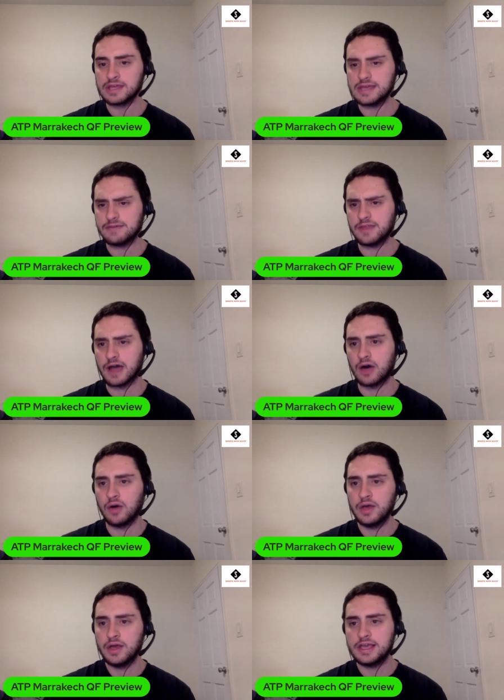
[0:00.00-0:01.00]
even
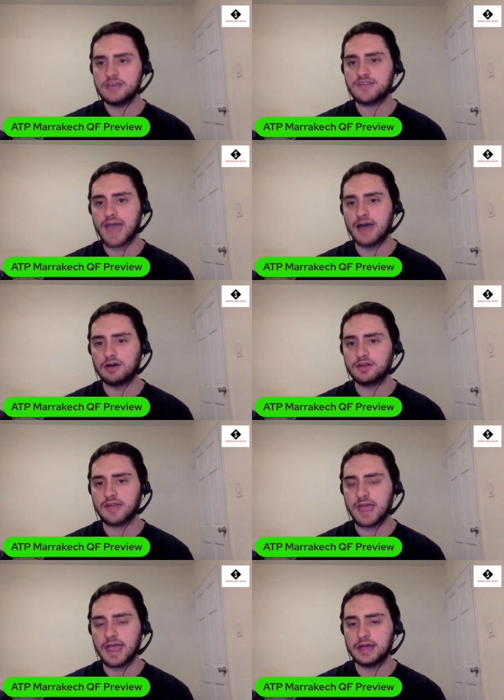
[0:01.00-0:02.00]
though he has talent
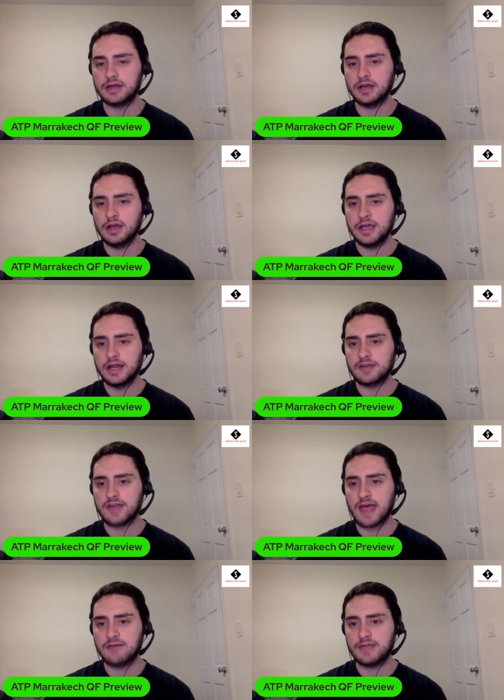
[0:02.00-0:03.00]
and he does
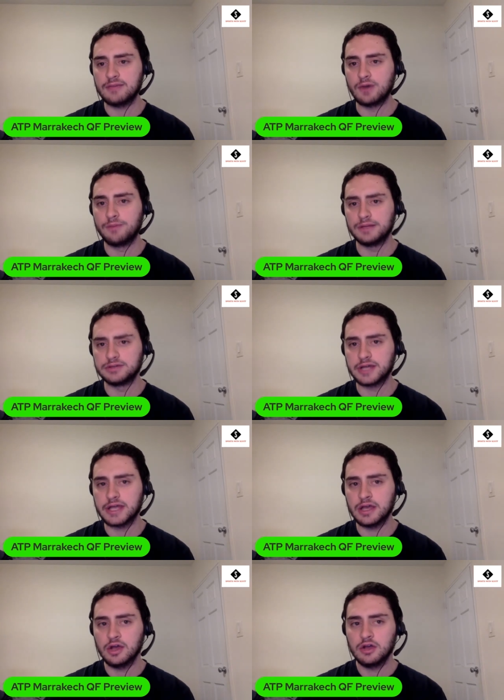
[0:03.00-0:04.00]
have the
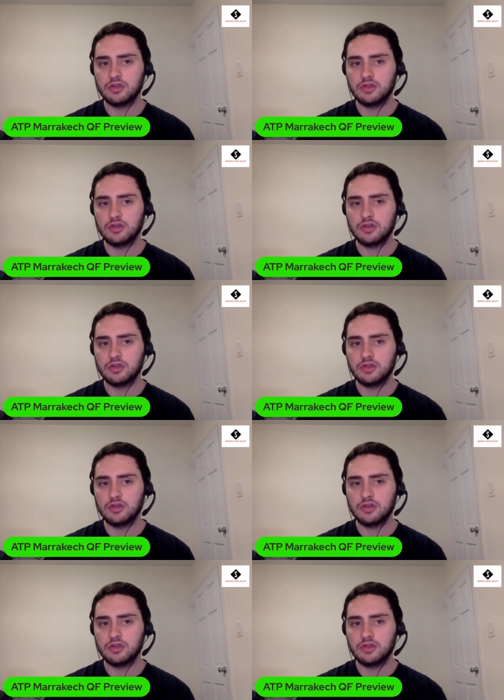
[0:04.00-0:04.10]
mobility